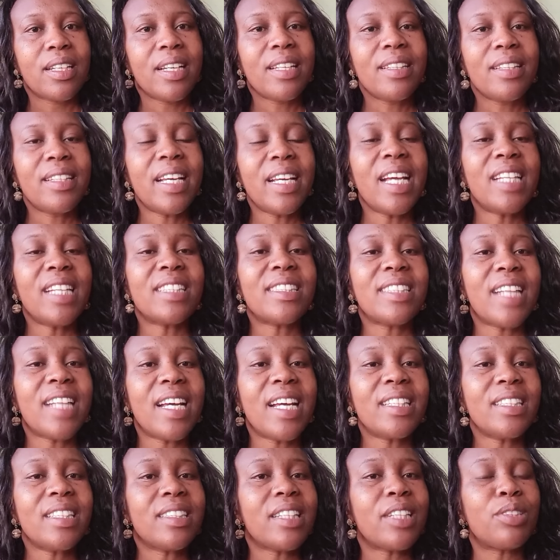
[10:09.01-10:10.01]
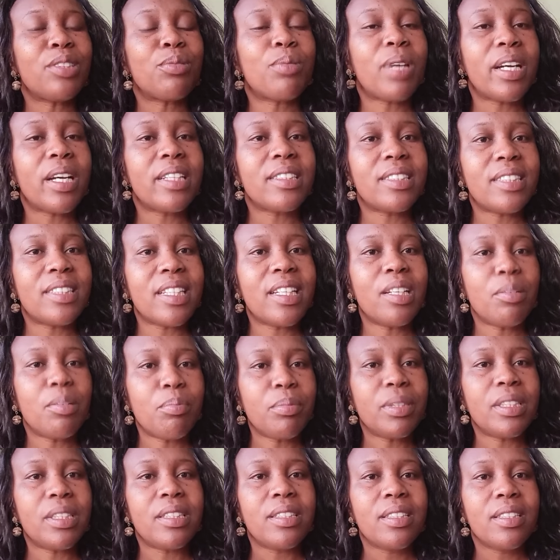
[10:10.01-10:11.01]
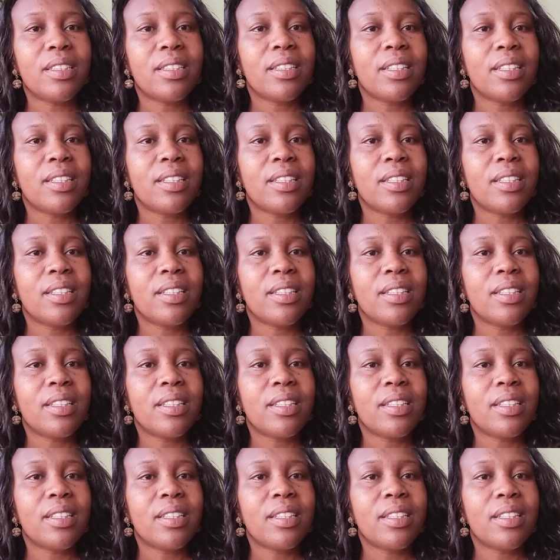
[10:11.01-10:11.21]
There is nothing that you can tell me.